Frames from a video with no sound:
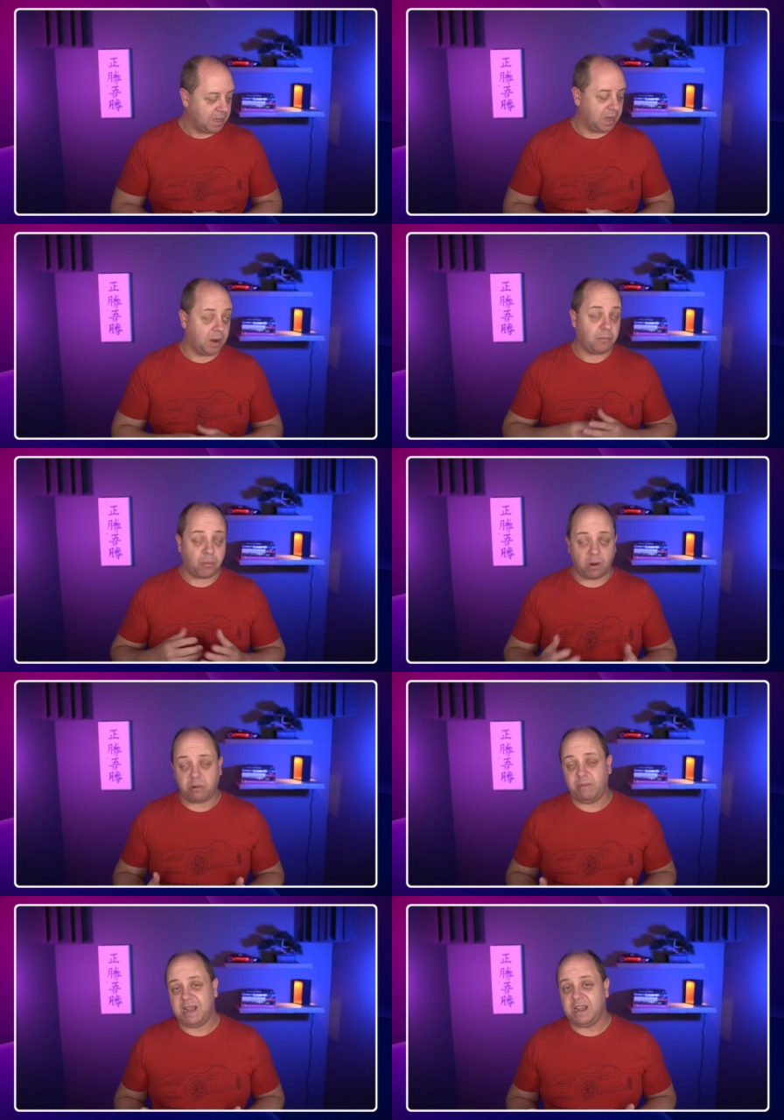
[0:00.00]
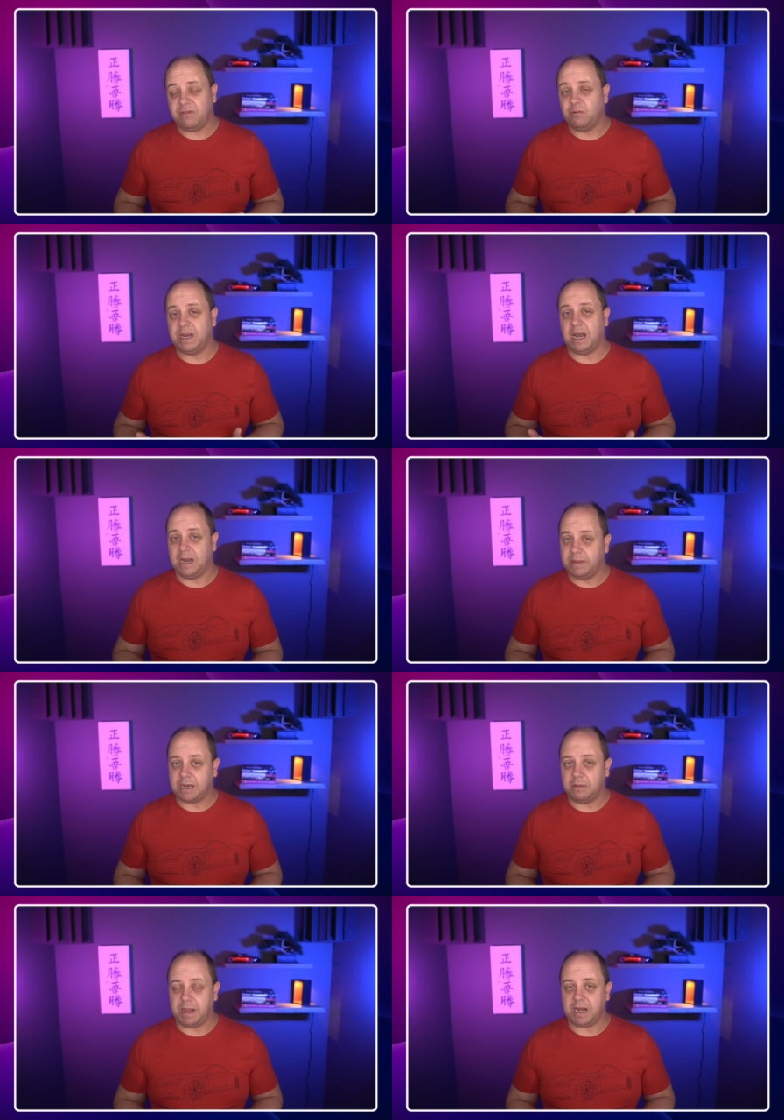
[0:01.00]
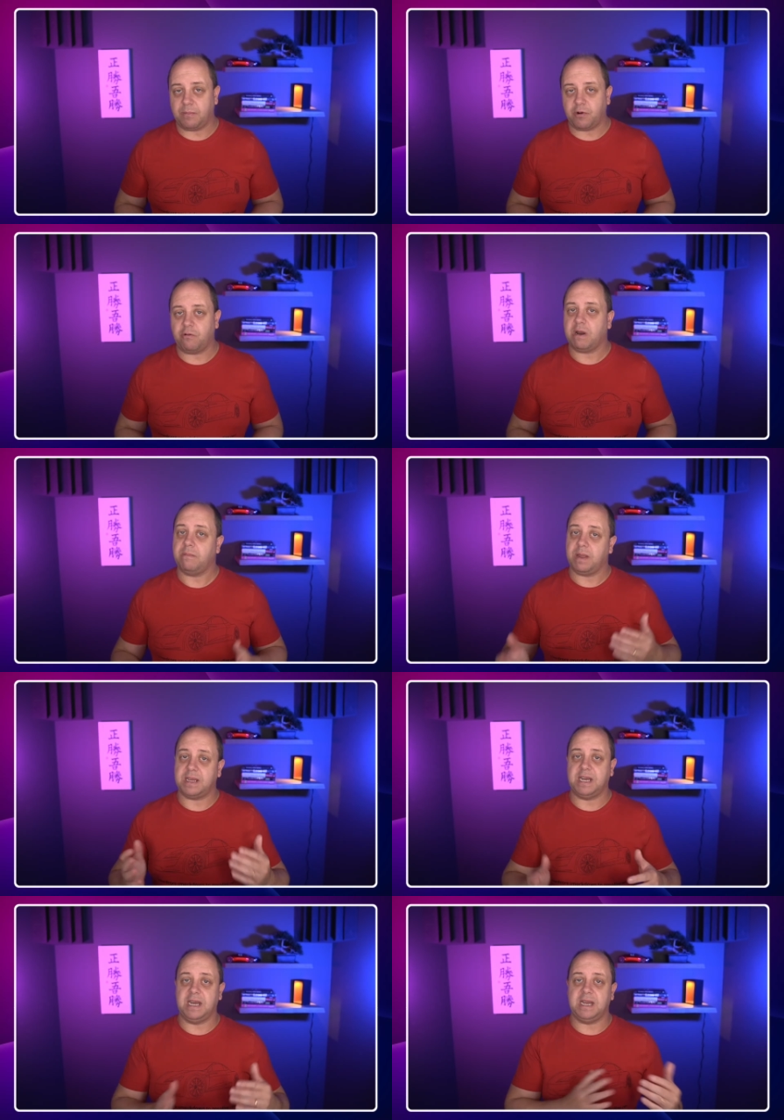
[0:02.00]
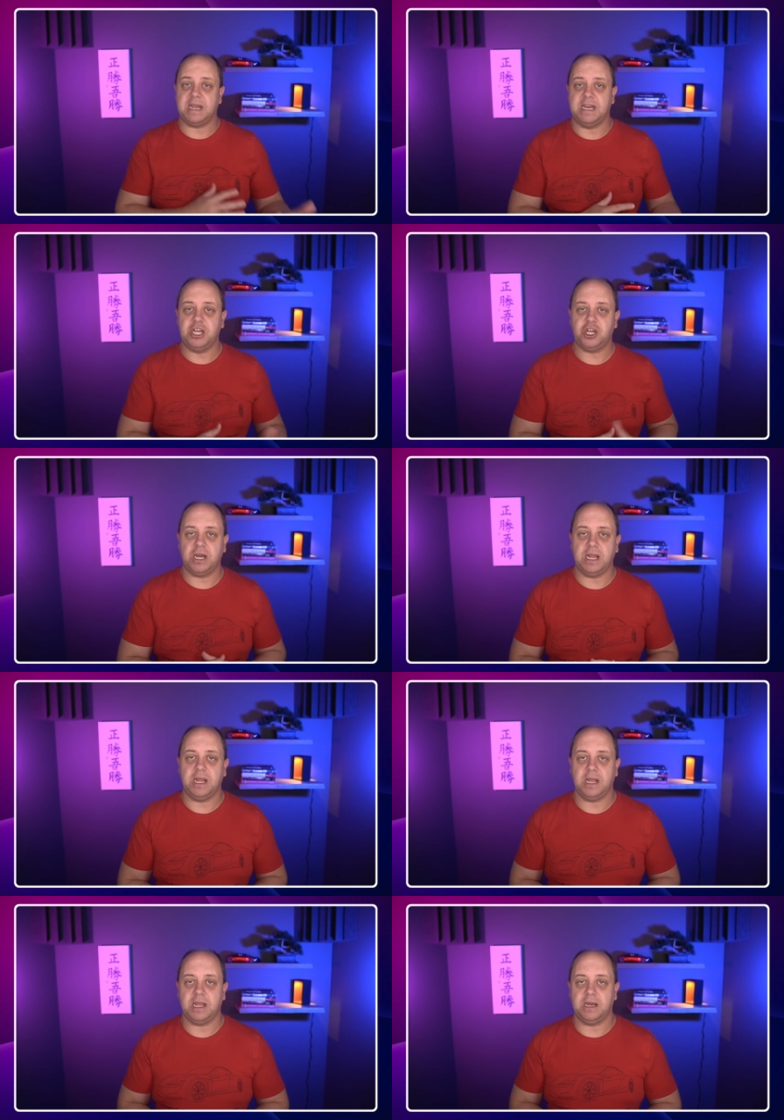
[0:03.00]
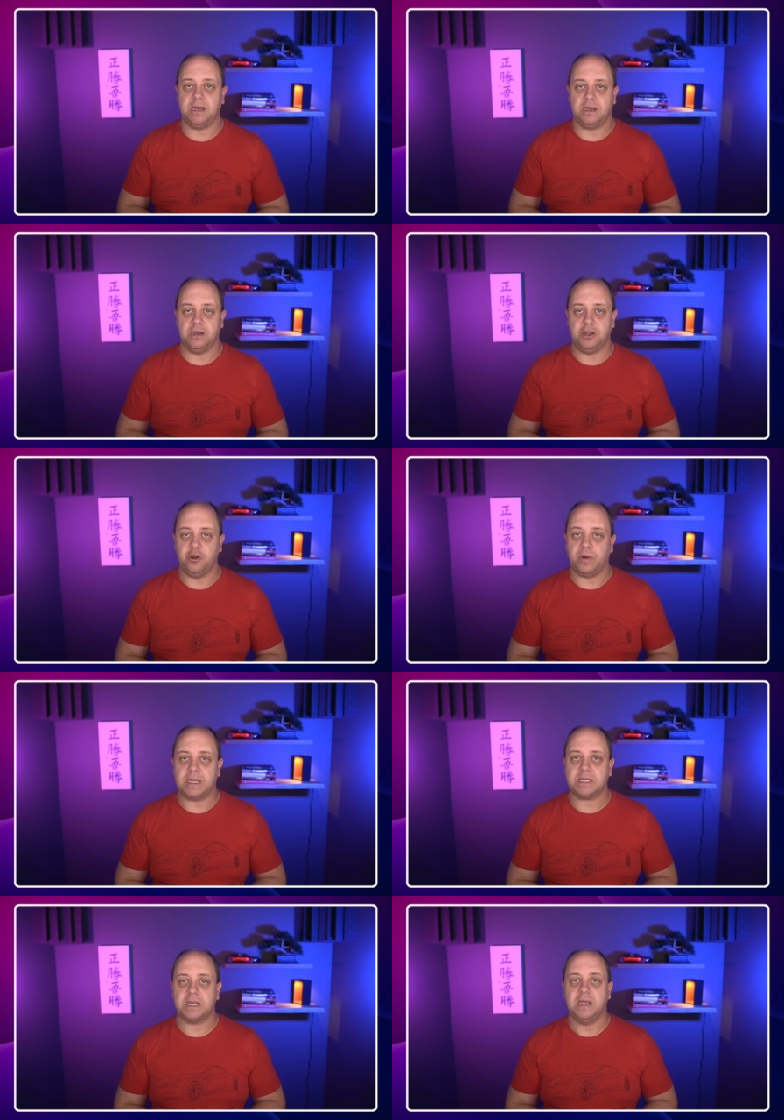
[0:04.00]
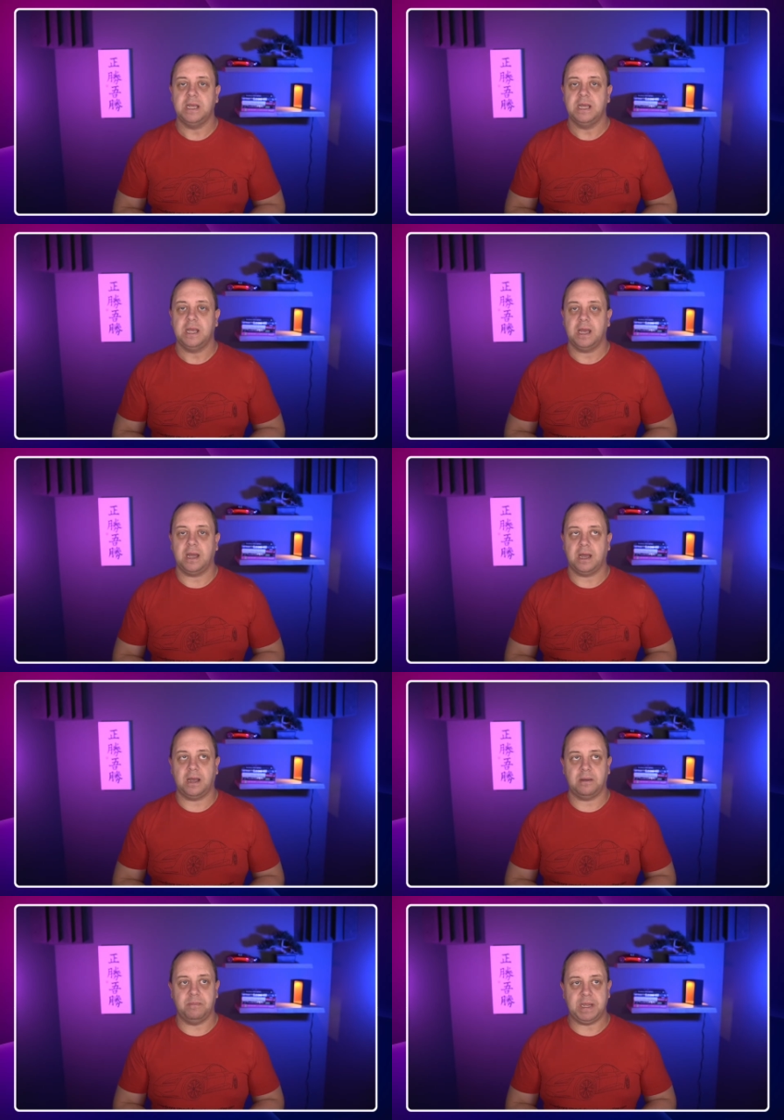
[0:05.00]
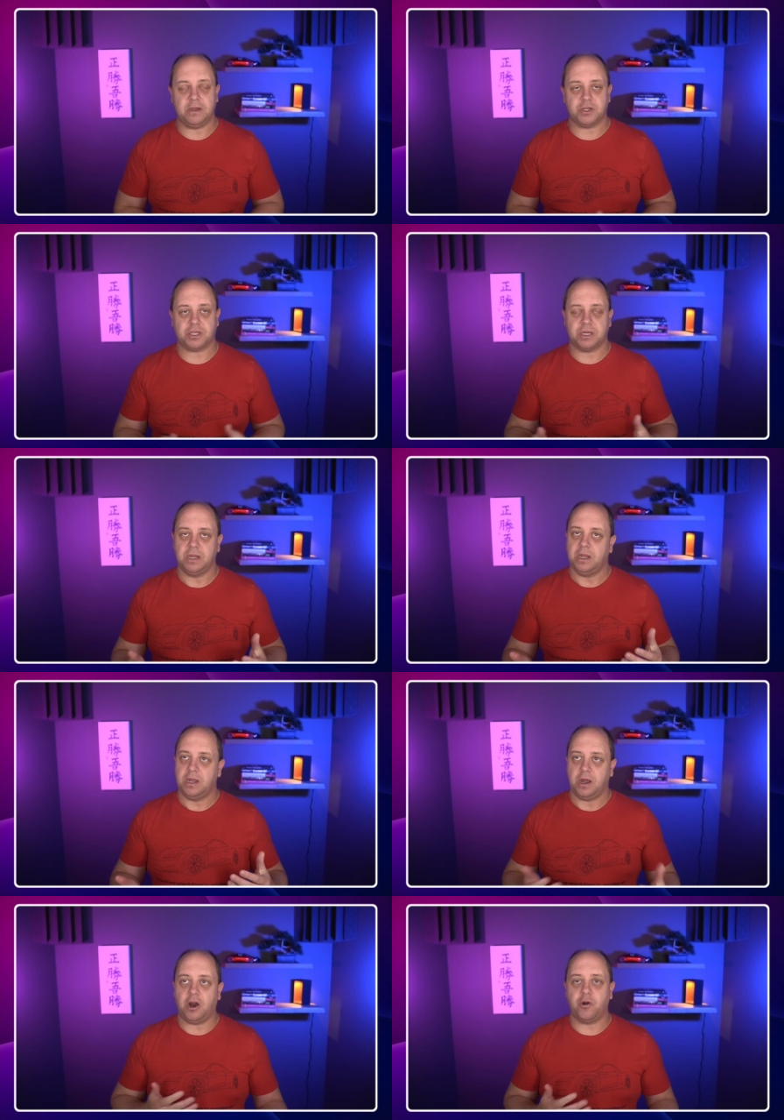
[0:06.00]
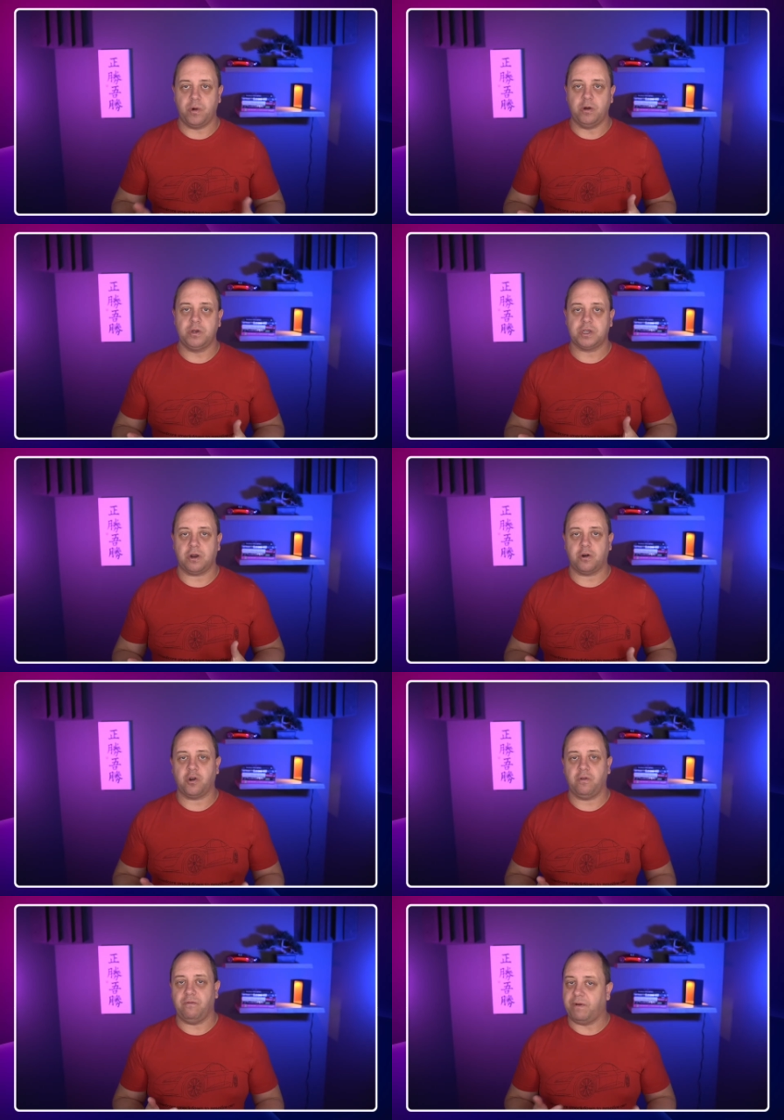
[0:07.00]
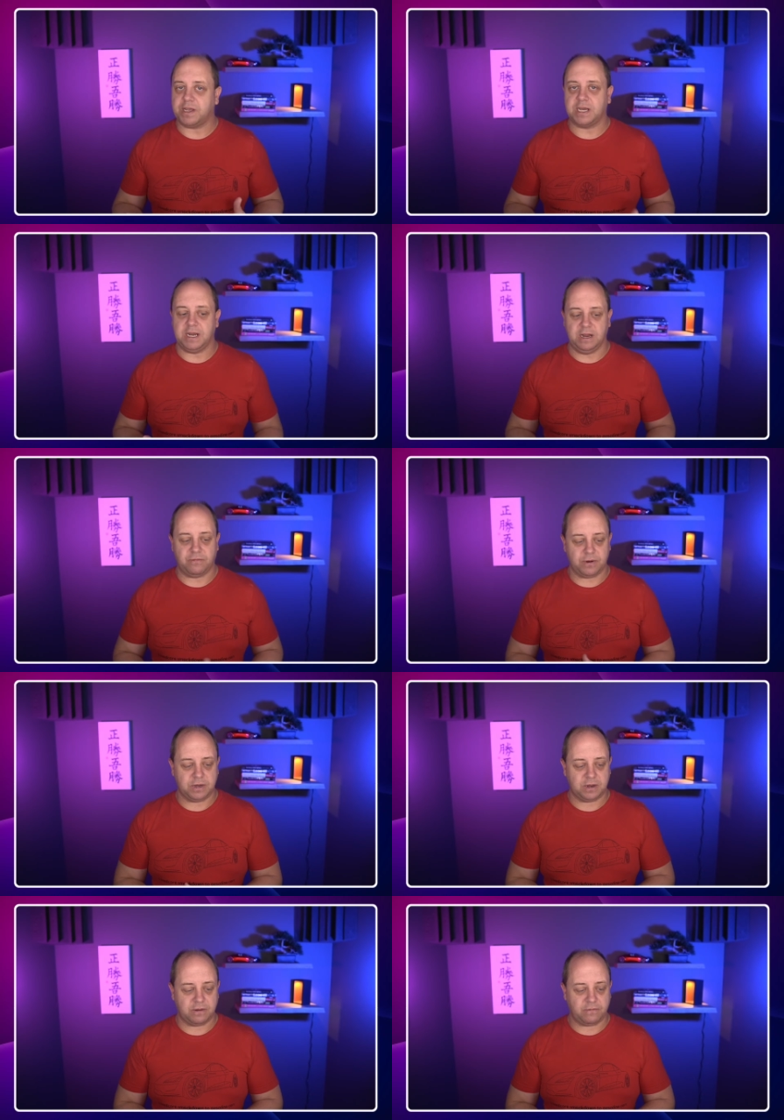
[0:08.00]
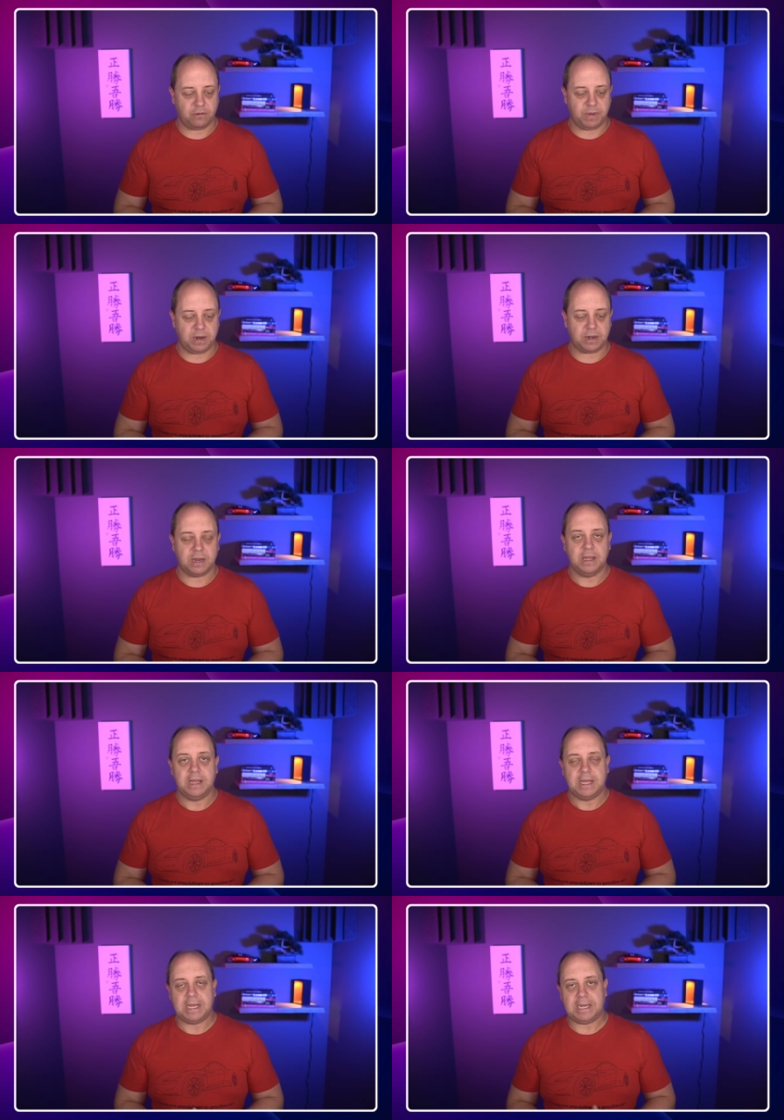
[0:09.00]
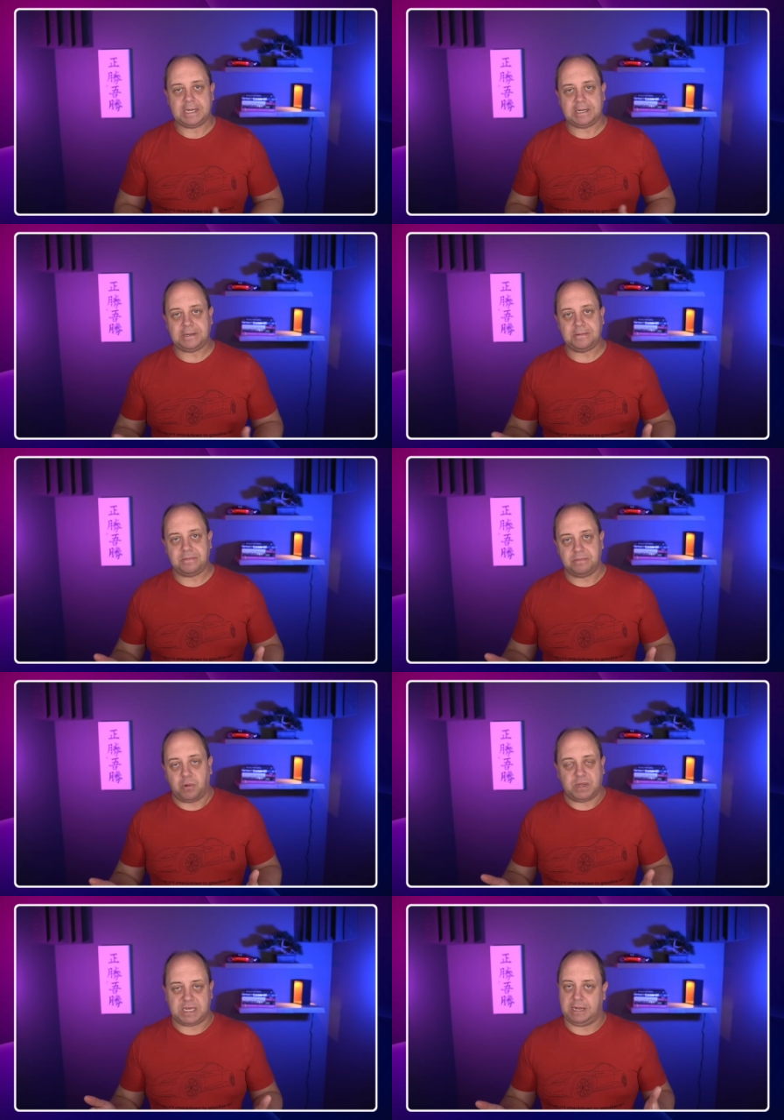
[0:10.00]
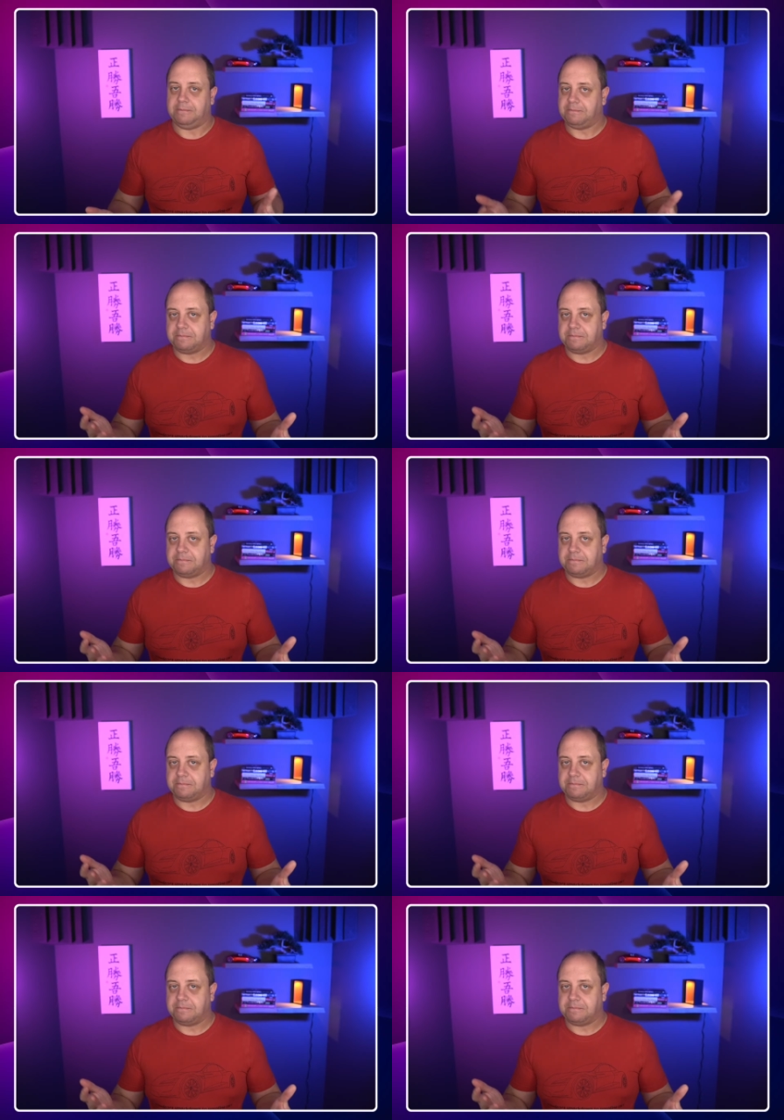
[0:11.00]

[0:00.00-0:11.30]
Uh, probably even with a limited beta program as they did initially in the US um, because our roads are vastly different from there. Um, but we'll see.